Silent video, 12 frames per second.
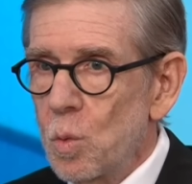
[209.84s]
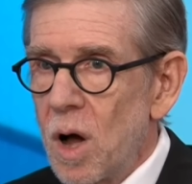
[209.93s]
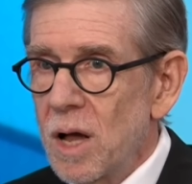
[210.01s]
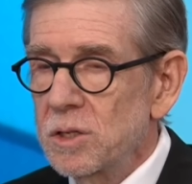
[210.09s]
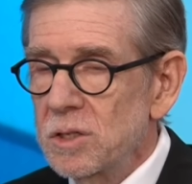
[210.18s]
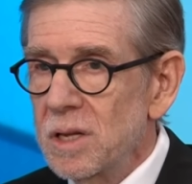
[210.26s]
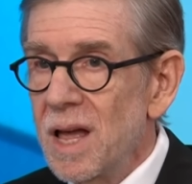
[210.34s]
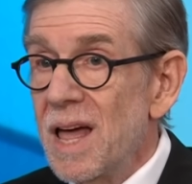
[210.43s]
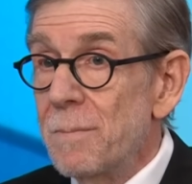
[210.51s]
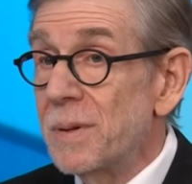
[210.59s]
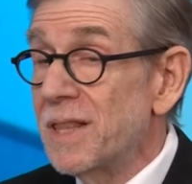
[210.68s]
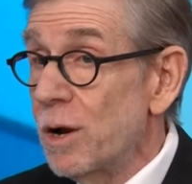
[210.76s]
wisely.
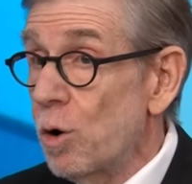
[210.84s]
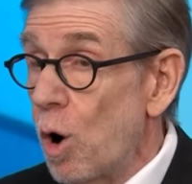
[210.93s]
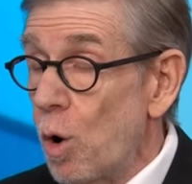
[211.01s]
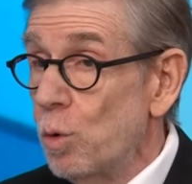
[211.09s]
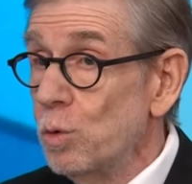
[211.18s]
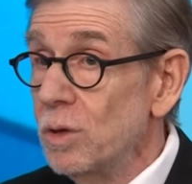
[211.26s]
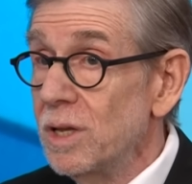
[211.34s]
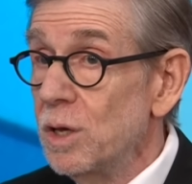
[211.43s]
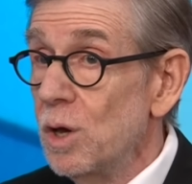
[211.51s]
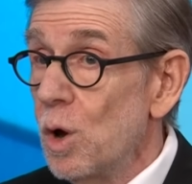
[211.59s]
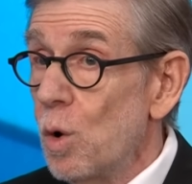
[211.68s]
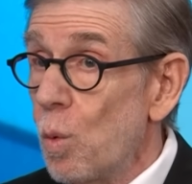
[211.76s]
But they are
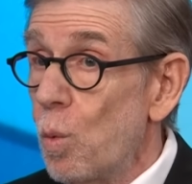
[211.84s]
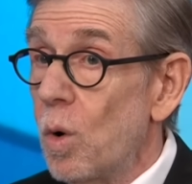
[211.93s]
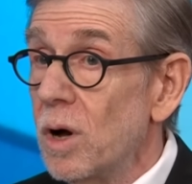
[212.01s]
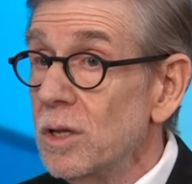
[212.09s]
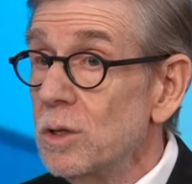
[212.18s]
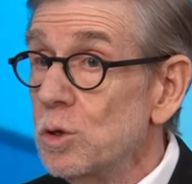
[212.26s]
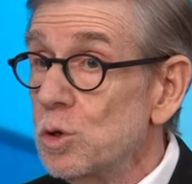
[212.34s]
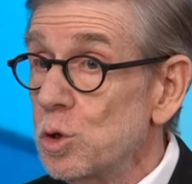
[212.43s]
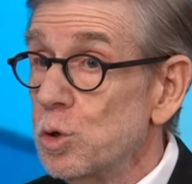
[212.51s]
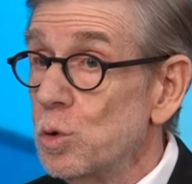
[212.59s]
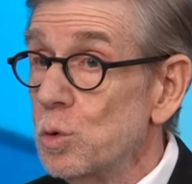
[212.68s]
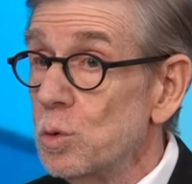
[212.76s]
only one
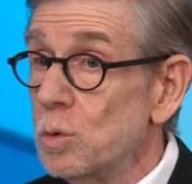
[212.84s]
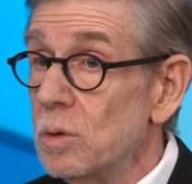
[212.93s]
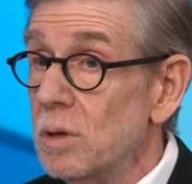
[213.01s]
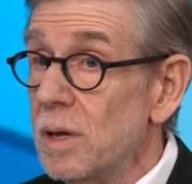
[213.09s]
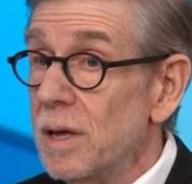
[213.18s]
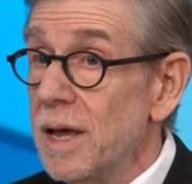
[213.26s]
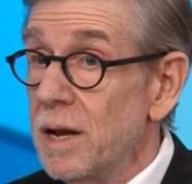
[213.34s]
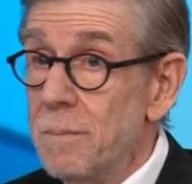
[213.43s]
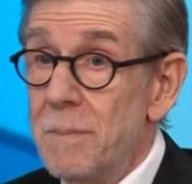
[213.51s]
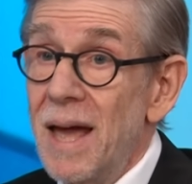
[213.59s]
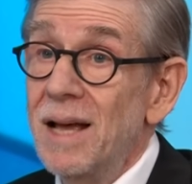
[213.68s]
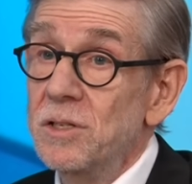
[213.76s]
tool in a
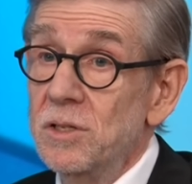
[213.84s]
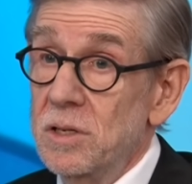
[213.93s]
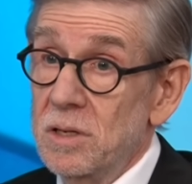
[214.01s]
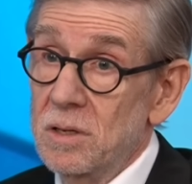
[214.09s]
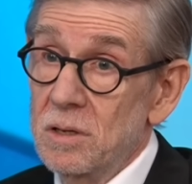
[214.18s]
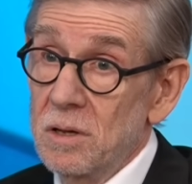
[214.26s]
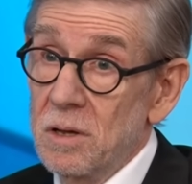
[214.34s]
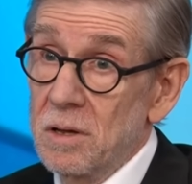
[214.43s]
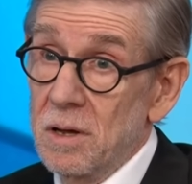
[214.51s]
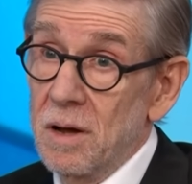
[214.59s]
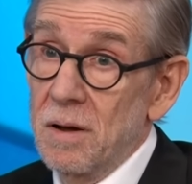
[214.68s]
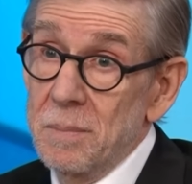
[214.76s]
basket,
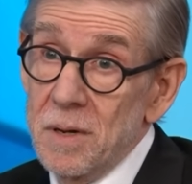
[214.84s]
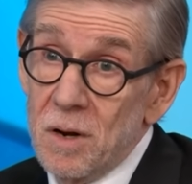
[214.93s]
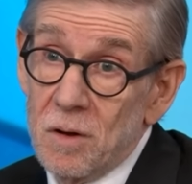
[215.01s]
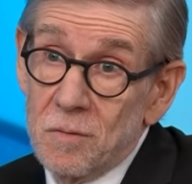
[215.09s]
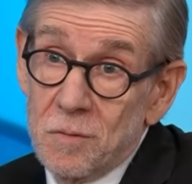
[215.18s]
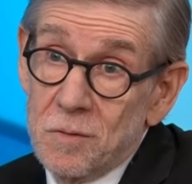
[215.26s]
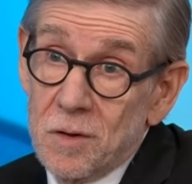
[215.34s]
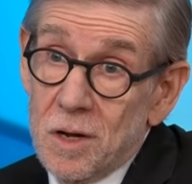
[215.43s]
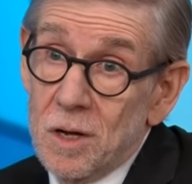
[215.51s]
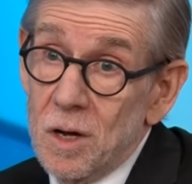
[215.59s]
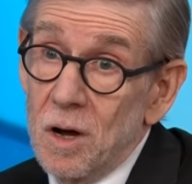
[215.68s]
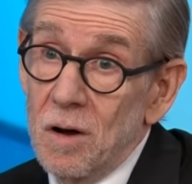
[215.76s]
I mean,
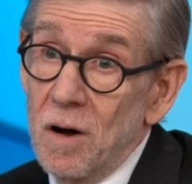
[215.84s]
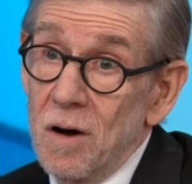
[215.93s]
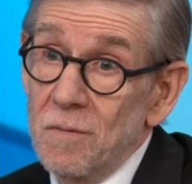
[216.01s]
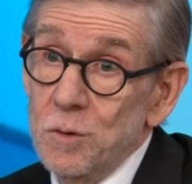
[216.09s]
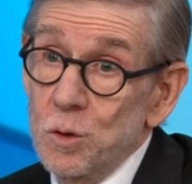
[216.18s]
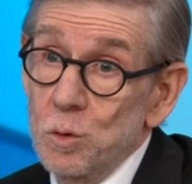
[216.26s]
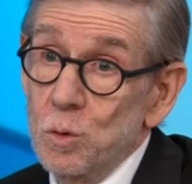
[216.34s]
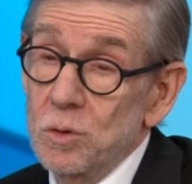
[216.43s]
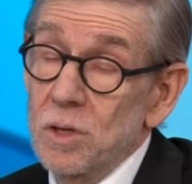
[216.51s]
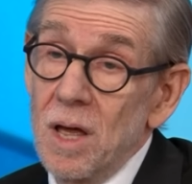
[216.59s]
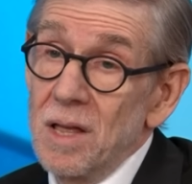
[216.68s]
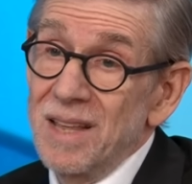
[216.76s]
of
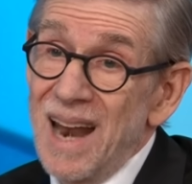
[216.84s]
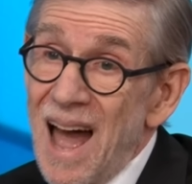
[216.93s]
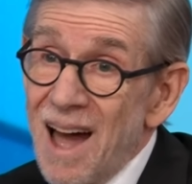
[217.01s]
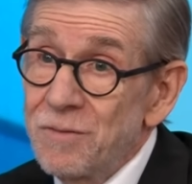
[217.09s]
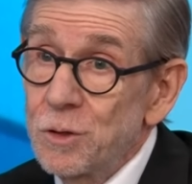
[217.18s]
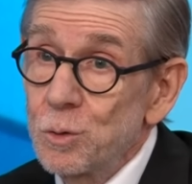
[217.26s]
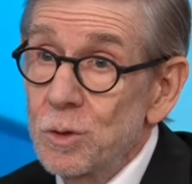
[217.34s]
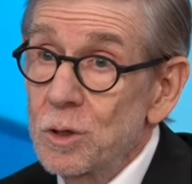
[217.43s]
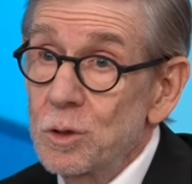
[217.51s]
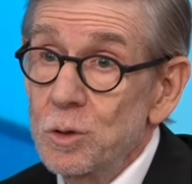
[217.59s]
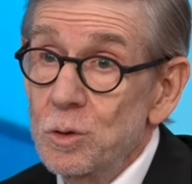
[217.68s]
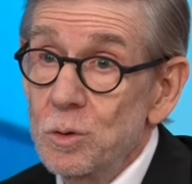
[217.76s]
tools that have to
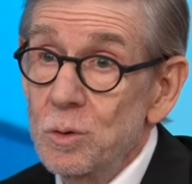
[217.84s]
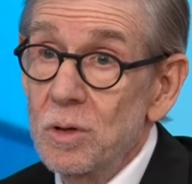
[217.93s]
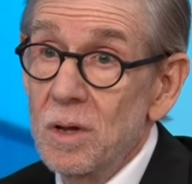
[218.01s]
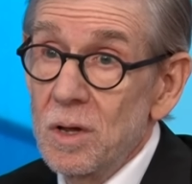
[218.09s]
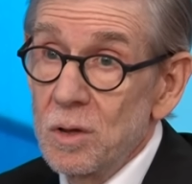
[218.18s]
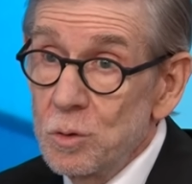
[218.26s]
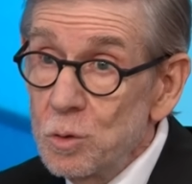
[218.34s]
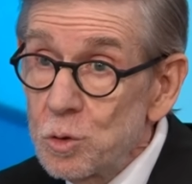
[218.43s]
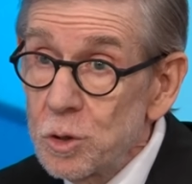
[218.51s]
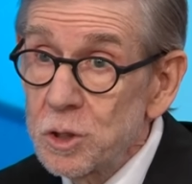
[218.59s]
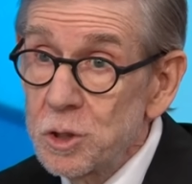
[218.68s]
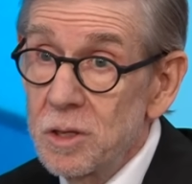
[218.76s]
include
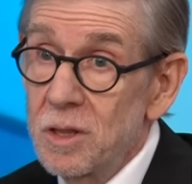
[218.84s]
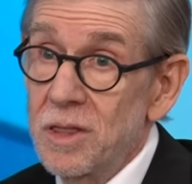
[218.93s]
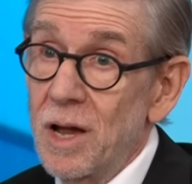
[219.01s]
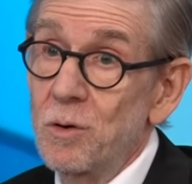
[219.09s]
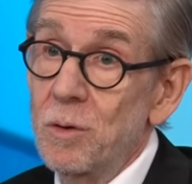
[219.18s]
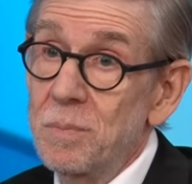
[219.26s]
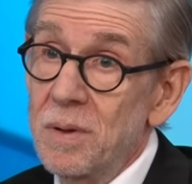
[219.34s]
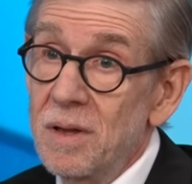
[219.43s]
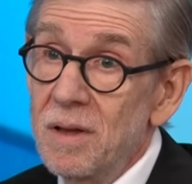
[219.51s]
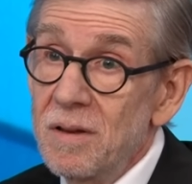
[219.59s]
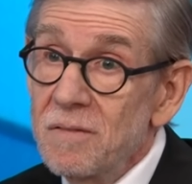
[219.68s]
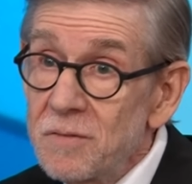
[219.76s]
nutrition therapy,
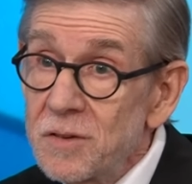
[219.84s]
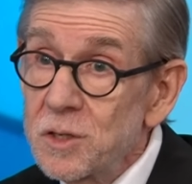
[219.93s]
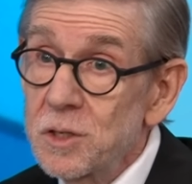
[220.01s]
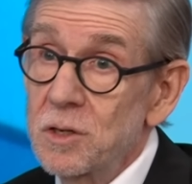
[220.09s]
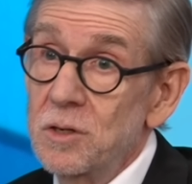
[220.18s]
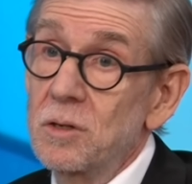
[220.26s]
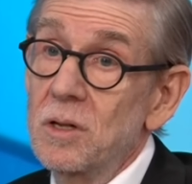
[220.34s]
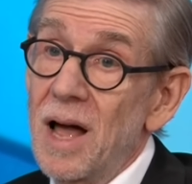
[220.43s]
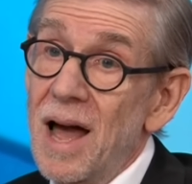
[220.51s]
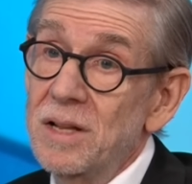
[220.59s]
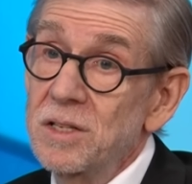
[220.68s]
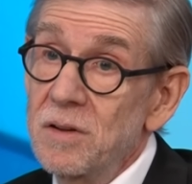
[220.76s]
physical
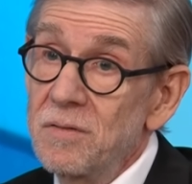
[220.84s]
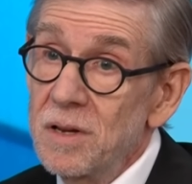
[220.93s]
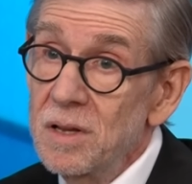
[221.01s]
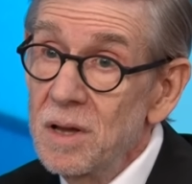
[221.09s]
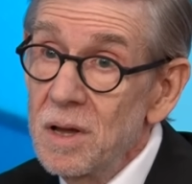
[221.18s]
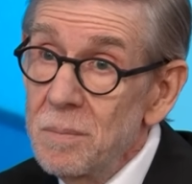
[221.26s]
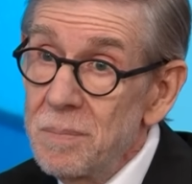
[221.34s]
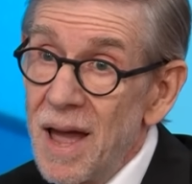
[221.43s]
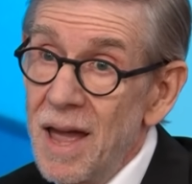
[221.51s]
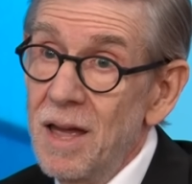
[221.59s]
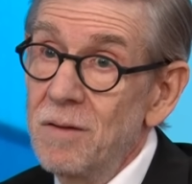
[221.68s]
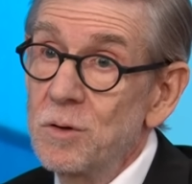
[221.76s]
activity,
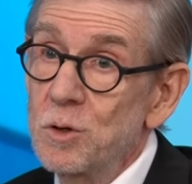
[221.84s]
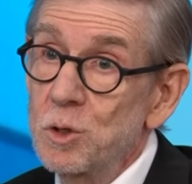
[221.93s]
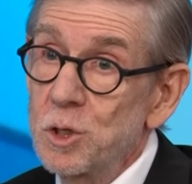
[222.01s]
behavior